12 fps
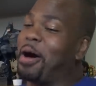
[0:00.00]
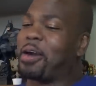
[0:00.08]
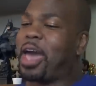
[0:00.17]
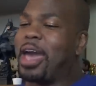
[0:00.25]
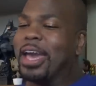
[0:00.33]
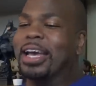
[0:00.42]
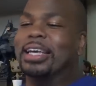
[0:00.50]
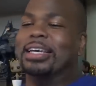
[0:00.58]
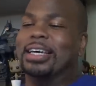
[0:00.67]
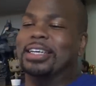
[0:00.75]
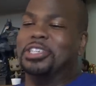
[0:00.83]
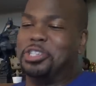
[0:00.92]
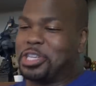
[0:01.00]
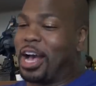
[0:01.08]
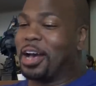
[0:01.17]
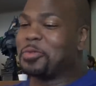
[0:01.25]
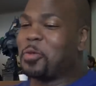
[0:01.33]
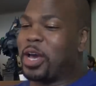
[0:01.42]
okay.
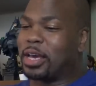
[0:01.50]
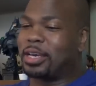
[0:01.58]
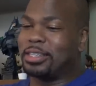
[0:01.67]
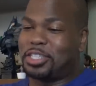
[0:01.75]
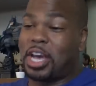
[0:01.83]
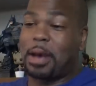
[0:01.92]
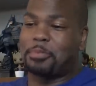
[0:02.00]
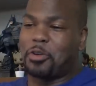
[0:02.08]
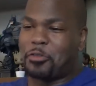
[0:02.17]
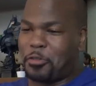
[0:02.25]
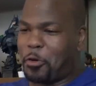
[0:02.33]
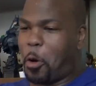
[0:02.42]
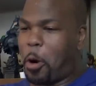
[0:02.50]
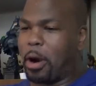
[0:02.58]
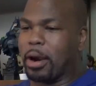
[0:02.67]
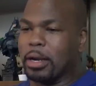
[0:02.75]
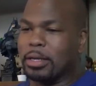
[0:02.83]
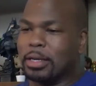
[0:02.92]
John Wick Chapter
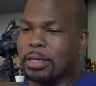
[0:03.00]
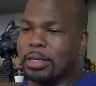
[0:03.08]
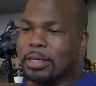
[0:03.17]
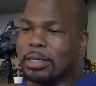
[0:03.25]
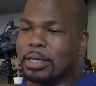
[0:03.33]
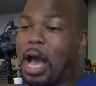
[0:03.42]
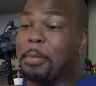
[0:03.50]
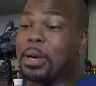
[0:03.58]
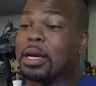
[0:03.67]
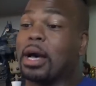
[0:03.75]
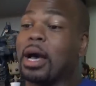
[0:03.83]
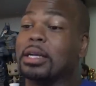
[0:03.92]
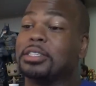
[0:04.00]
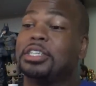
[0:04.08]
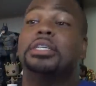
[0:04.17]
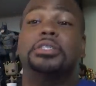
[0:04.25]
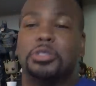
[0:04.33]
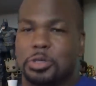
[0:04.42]
4 Comic Con
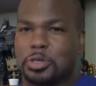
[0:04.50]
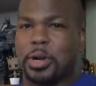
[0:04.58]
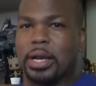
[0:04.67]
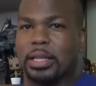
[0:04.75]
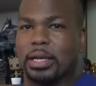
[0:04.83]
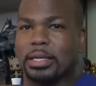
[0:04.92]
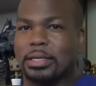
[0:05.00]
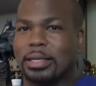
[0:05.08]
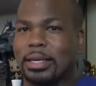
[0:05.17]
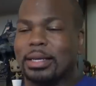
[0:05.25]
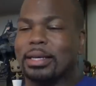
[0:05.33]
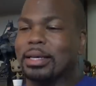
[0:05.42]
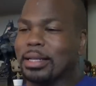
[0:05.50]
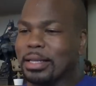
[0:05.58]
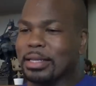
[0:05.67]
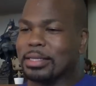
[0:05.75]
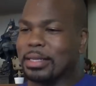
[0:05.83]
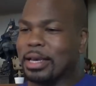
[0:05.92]
teaser trailer.
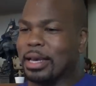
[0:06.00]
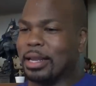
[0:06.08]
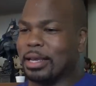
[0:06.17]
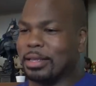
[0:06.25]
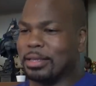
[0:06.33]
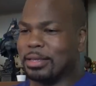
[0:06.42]
Let's get it.